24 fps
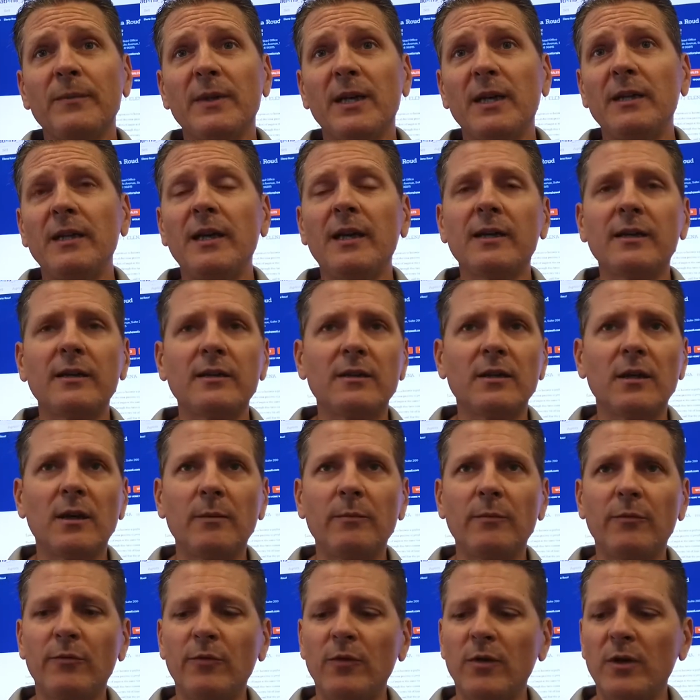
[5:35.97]
and that can
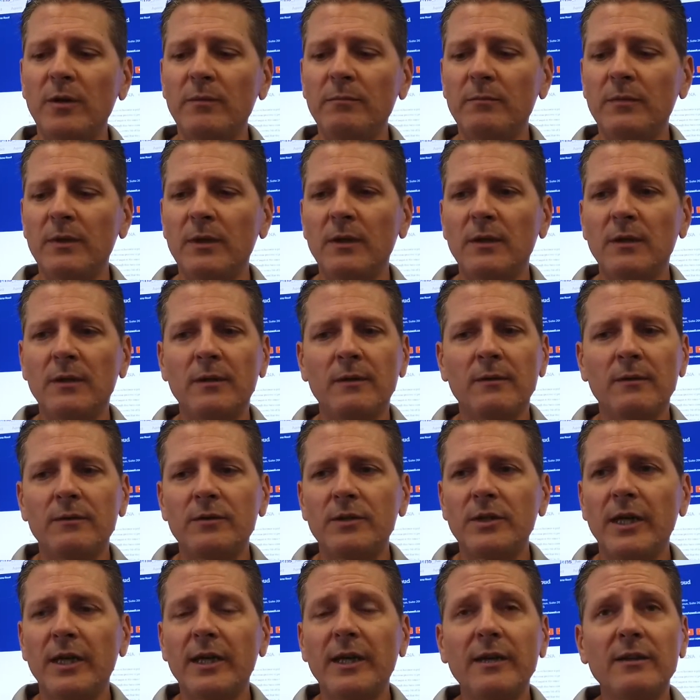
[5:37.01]
come from
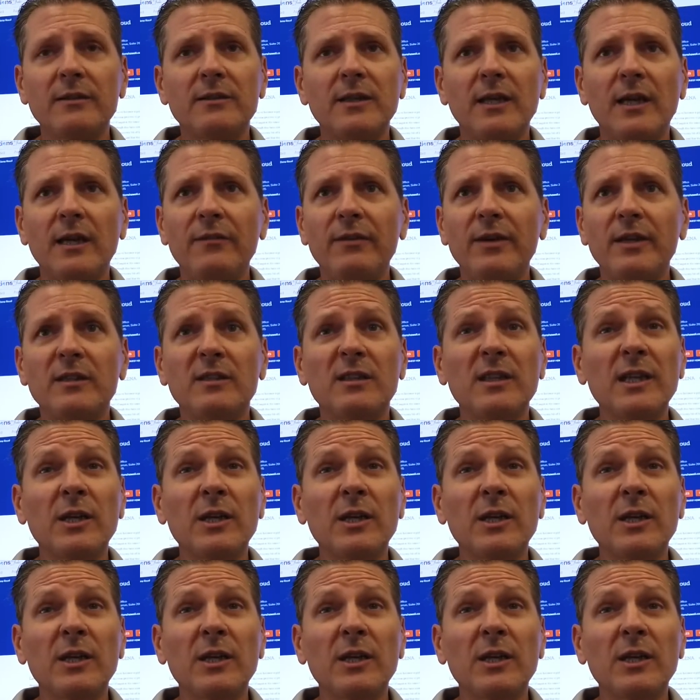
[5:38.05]
checking, savings,